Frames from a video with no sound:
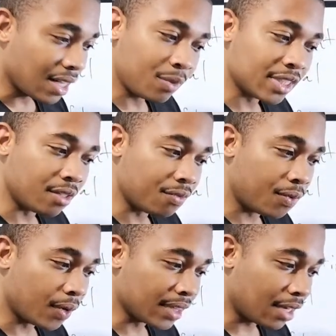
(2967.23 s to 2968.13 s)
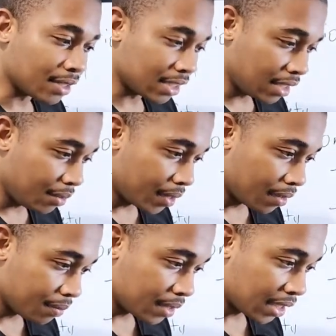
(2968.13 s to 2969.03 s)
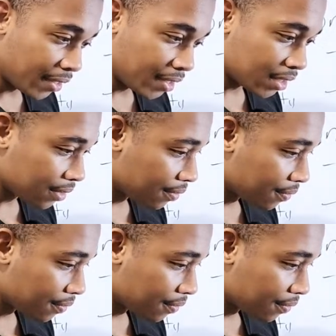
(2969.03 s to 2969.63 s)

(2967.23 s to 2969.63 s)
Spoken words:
That wasn't a fork, that was a skewer, Terrence.